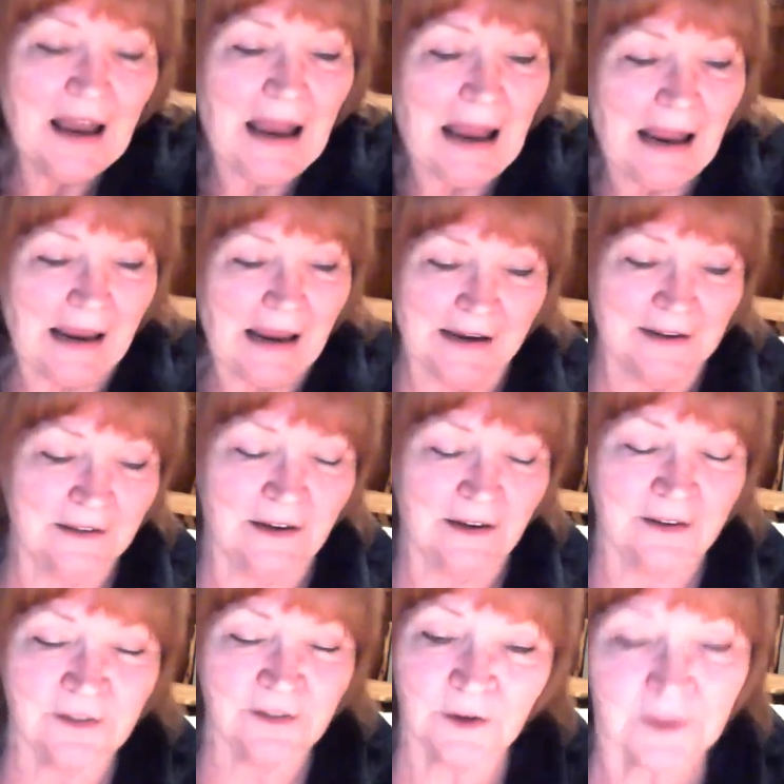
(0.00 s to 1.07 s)

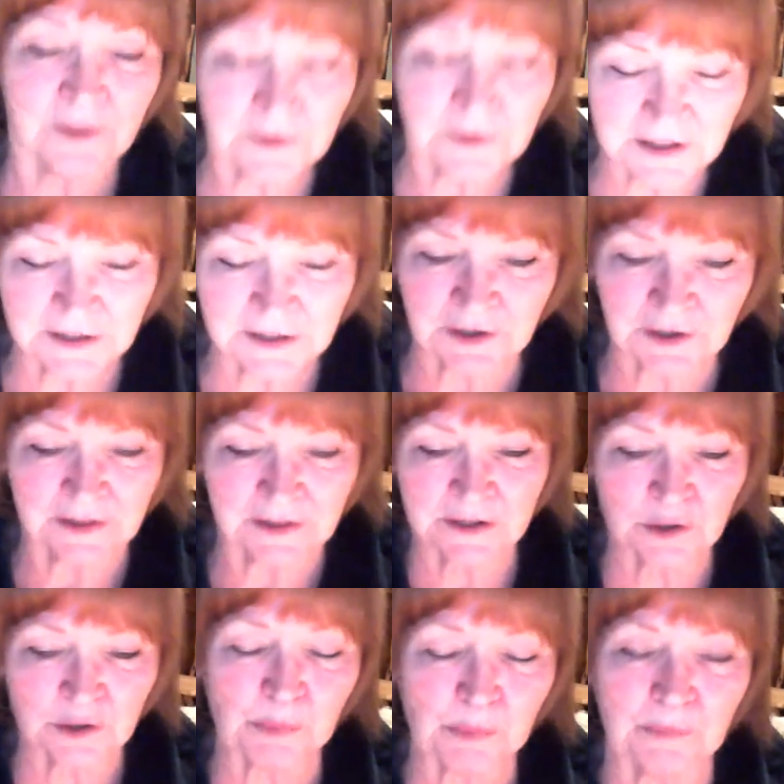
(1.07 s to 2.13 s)
again, these
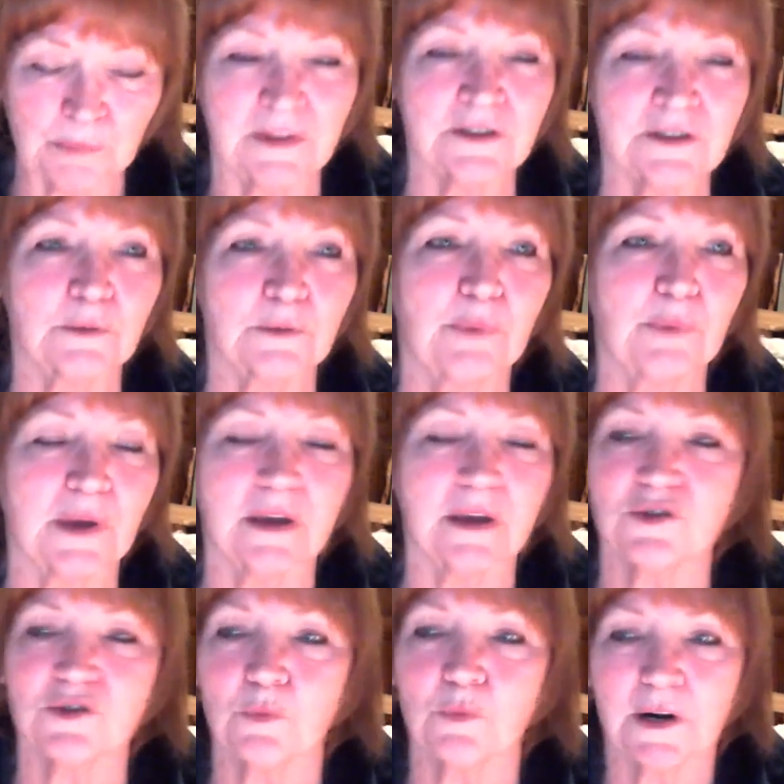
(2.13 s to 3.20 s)
are beings
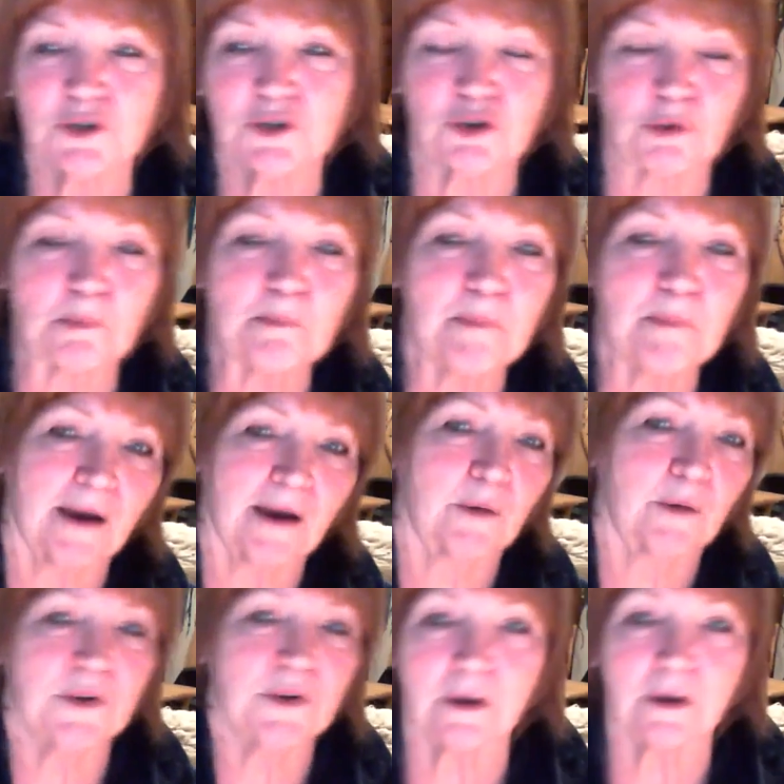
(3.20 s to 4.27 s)
you want at your back
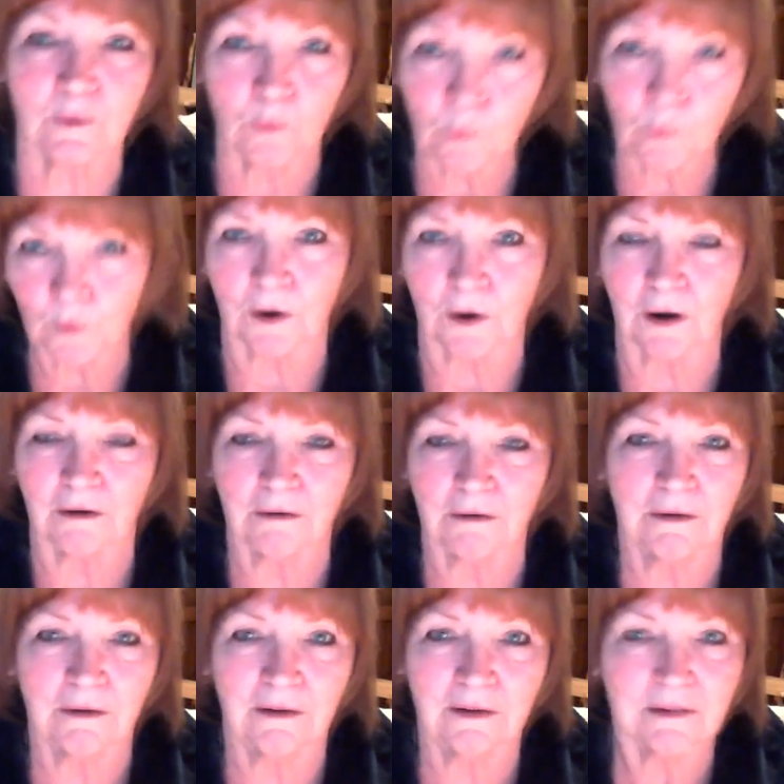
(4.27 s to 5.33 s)
when you go to war.
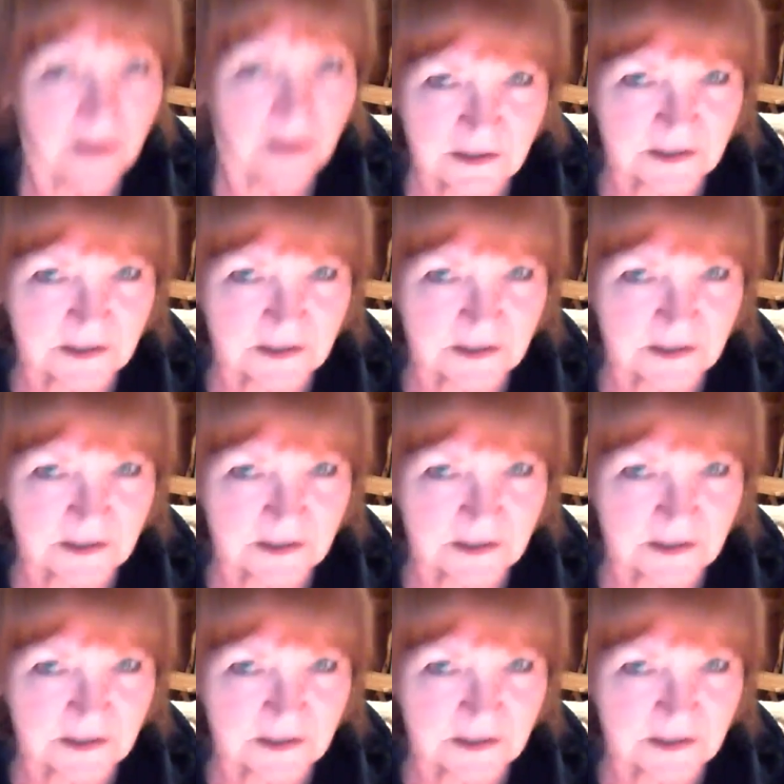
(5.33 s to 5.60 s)
That's